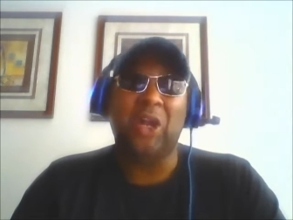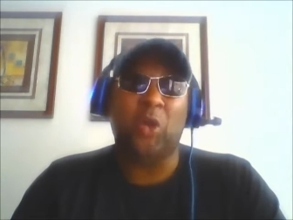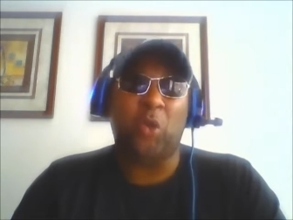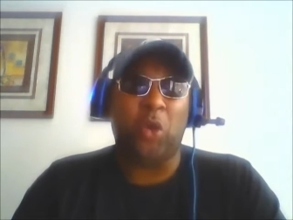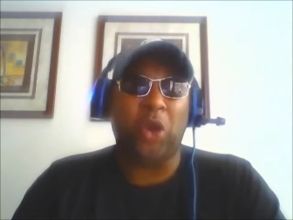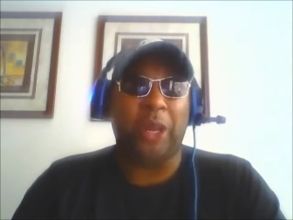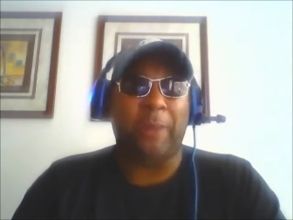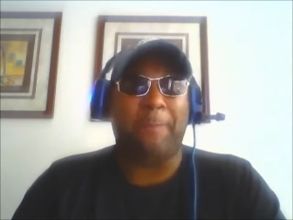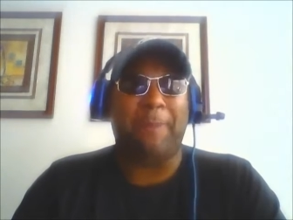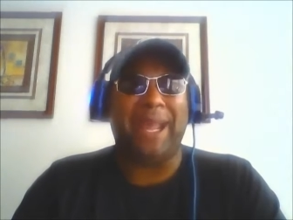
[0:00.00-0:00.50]

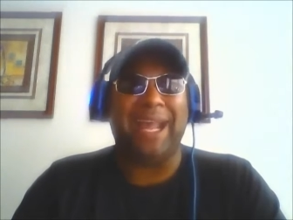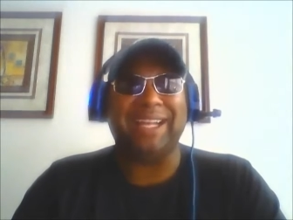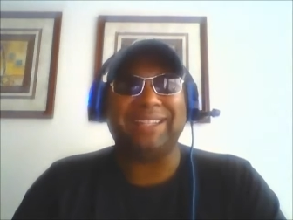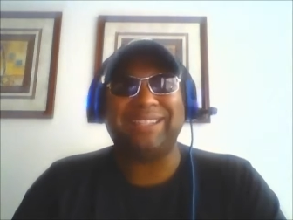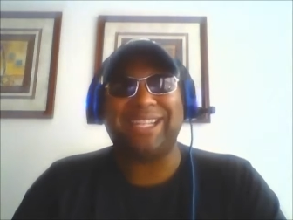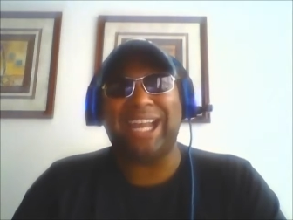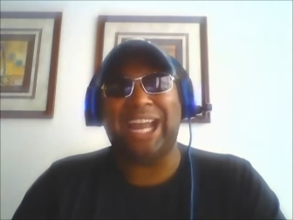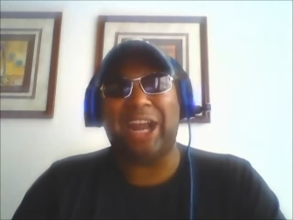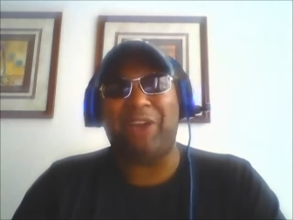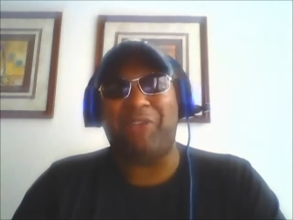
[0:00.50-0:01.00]
Quarterback
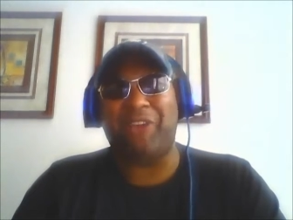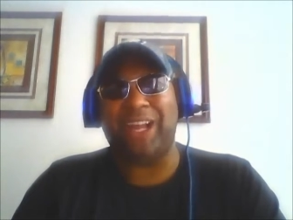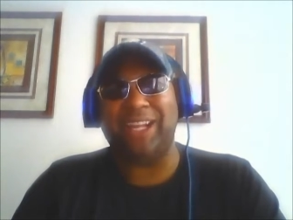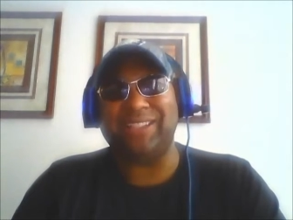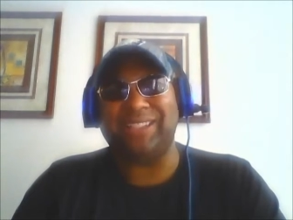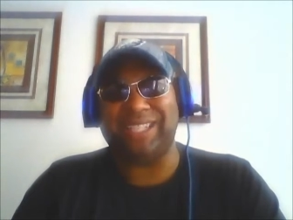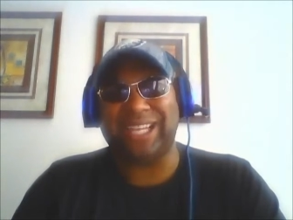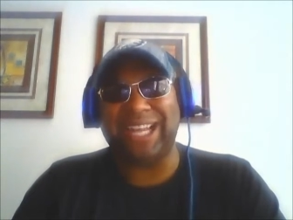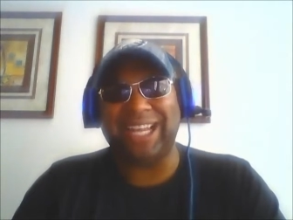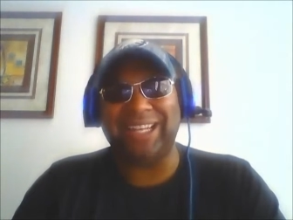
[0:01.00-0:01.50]

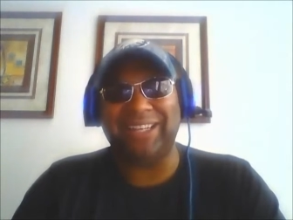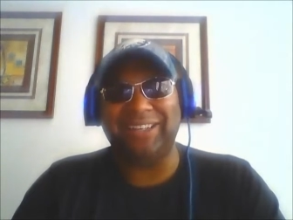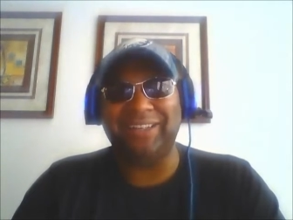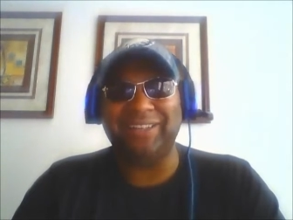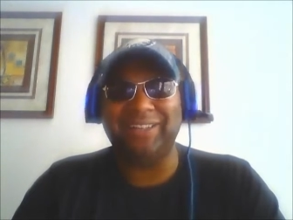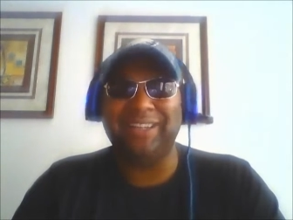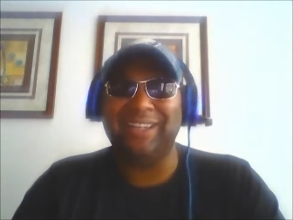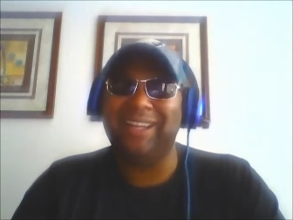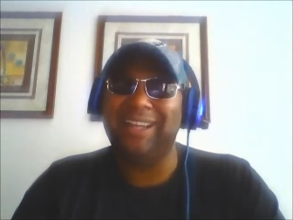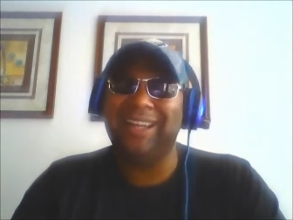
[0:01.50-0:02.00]
Tyrod
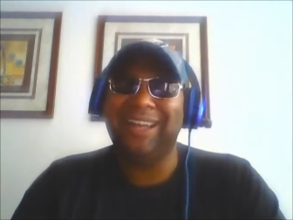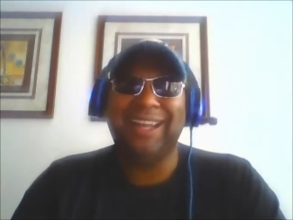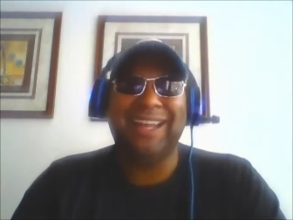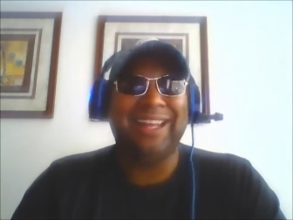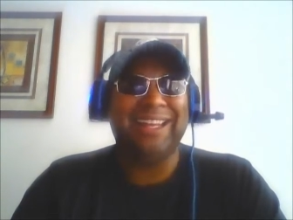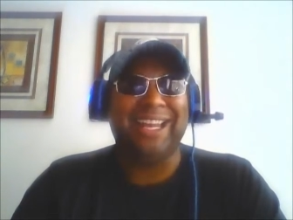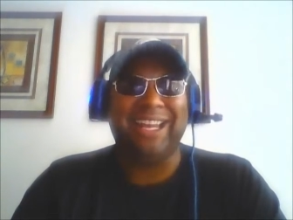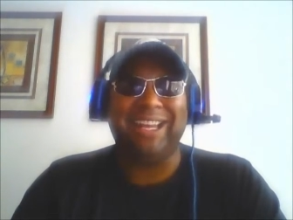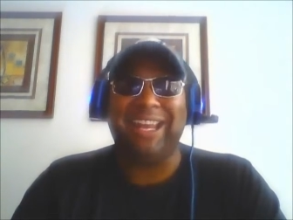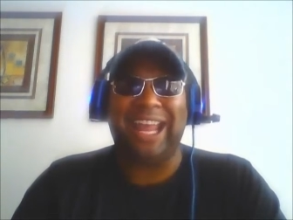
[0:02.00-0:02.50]
Taylor
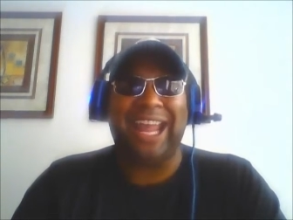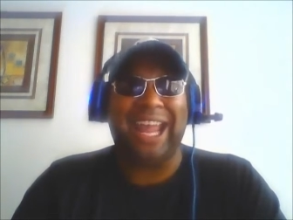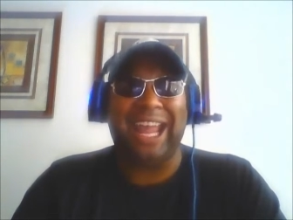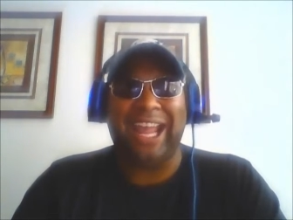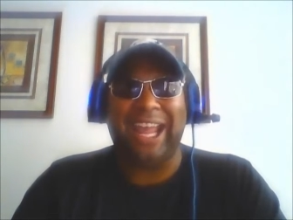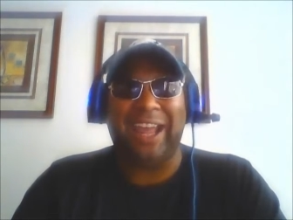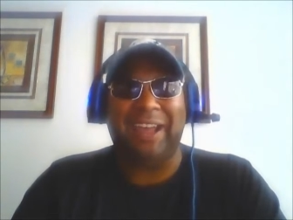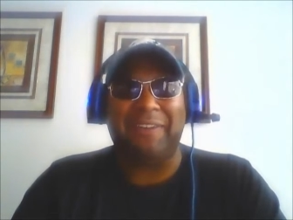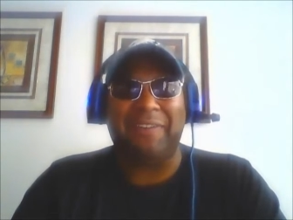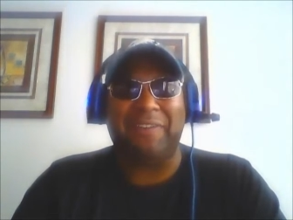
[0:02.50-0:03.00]
didn't
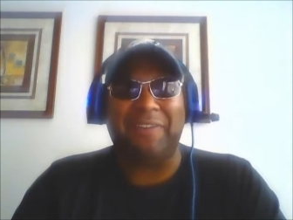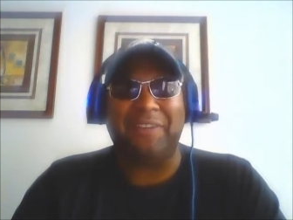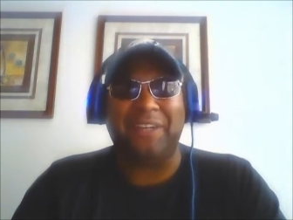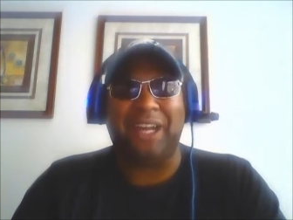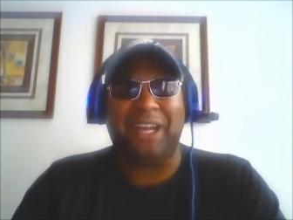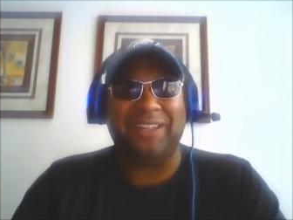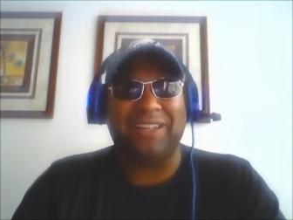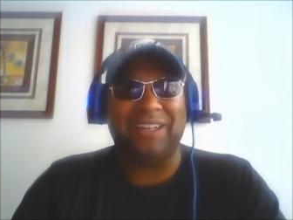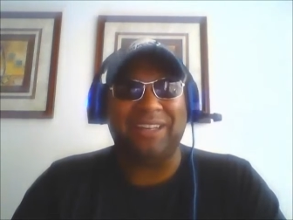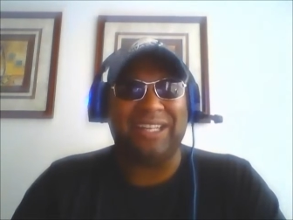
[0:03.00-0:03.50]
have
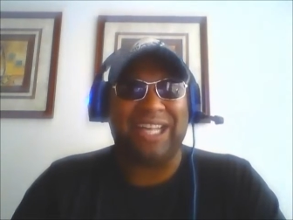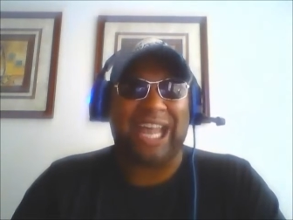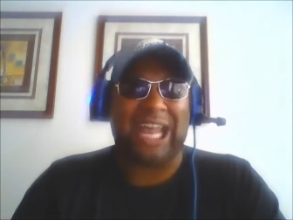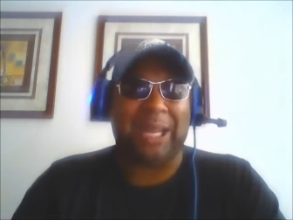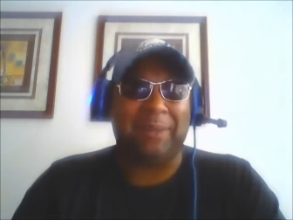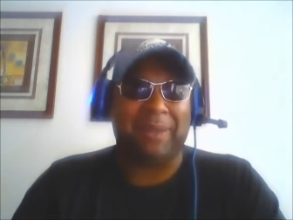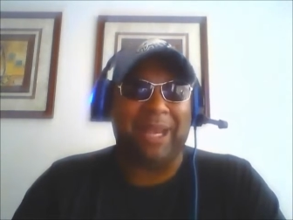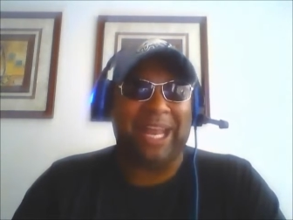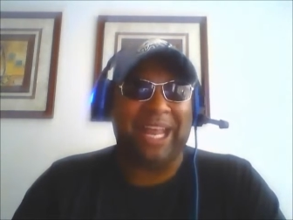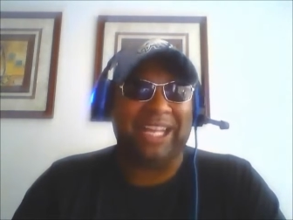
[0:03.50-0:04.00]
a good
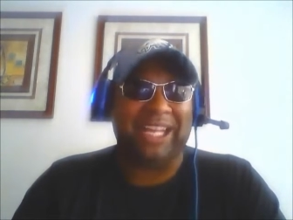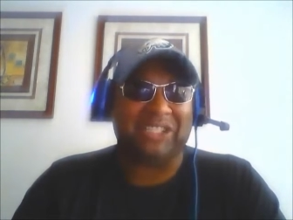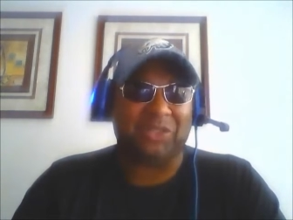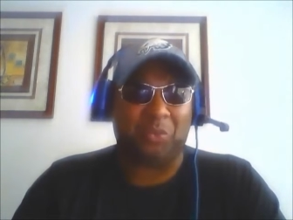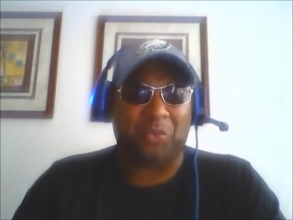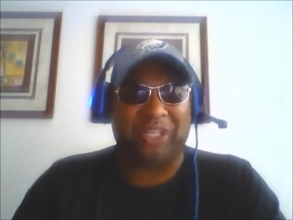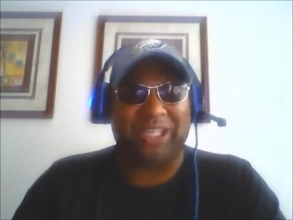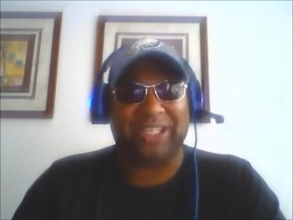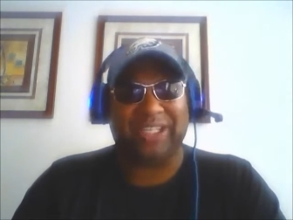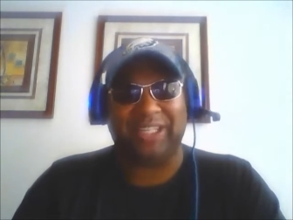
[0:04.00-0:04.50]
game
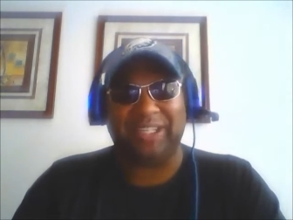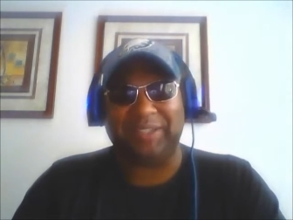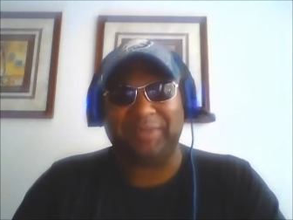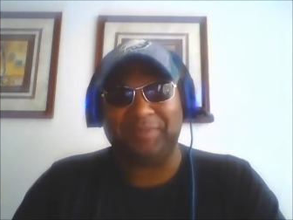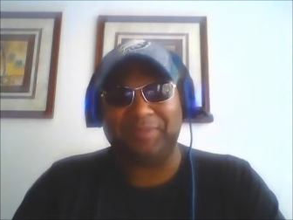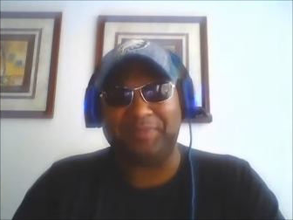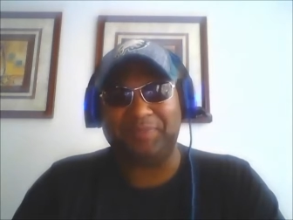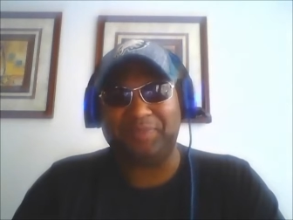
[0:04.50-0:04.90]
last week.